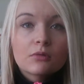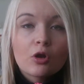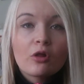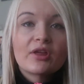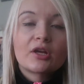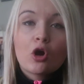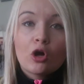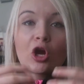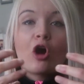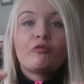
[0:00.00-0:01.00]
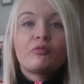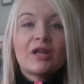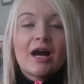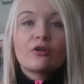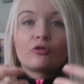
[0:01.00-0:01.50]
Nothing. Call it
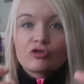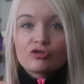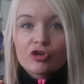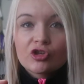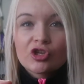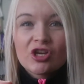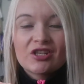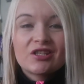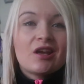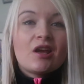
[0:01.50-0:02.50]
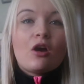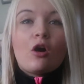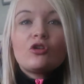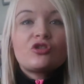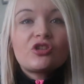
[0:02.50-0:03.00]
off-plan, unstructured,
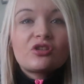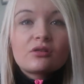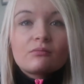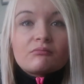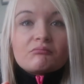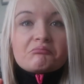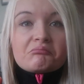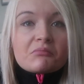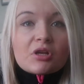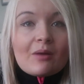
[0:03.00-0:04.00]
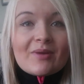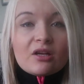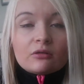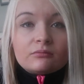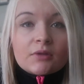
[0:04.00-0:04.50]
or just a
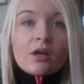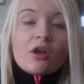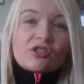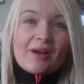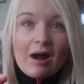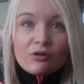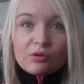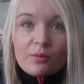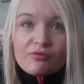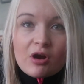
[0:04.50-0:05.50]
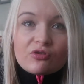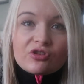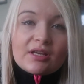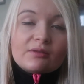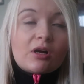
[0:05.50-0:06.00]
meal. So how do you
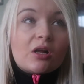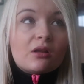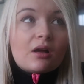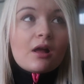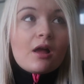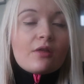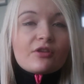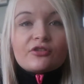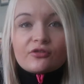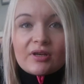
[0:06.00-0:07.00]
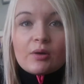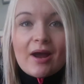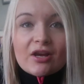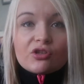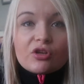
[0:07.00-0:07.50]
approach these? Well, there's 3
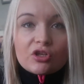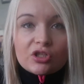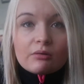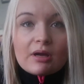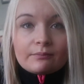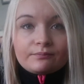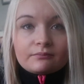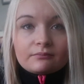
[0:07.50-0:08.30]
ways you can do it.